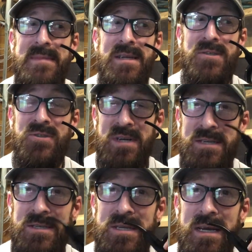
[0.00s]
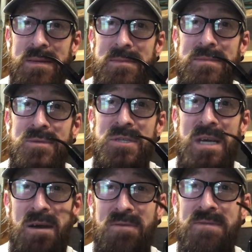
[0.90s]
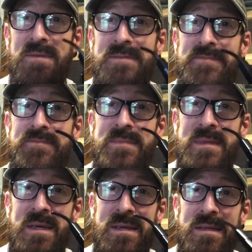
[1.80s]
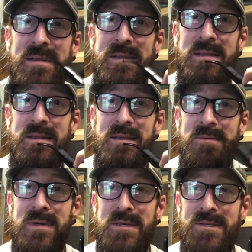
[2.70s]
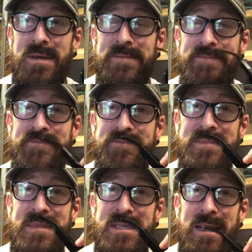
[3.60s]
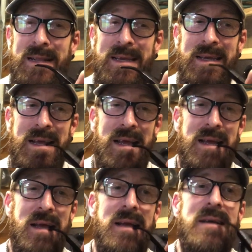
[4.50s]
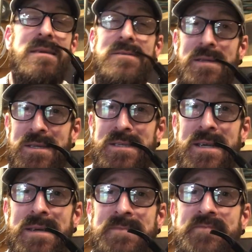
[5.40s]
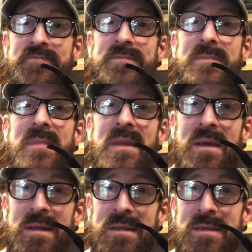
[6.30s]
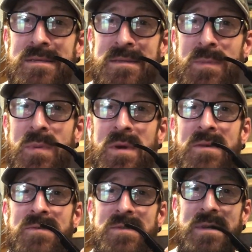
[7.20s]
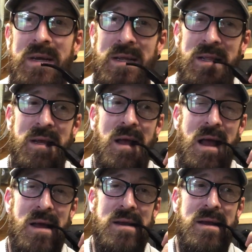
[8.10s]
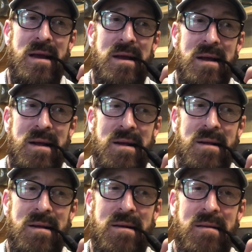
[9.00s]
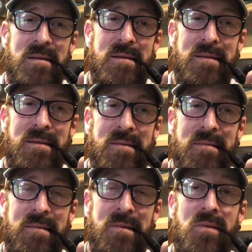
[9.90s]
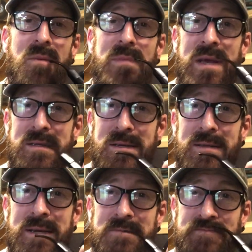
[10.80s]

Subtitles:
a strange shaped shelf in the workshop, sadly. So this year it needs to be moved, and I need to do some bits on it.